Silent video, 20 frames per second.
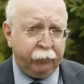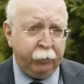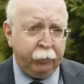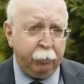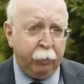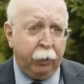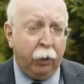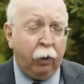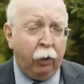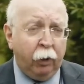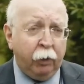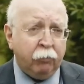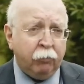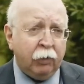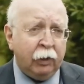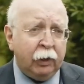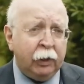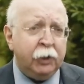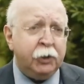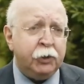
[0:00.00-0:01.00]
the Baha'i
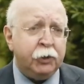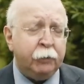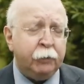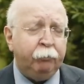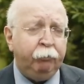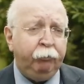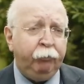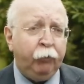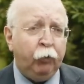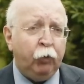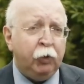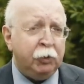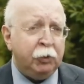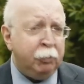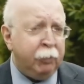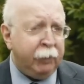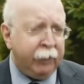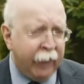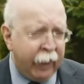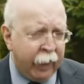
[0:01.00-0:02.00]
religion, which
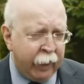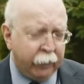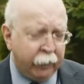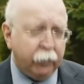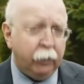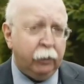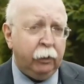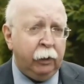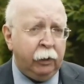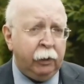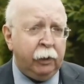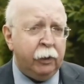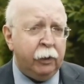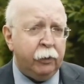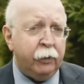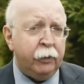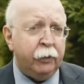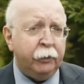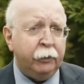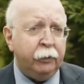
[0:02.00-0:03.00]
began in
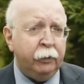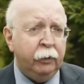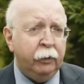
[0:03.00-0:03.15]
Iran.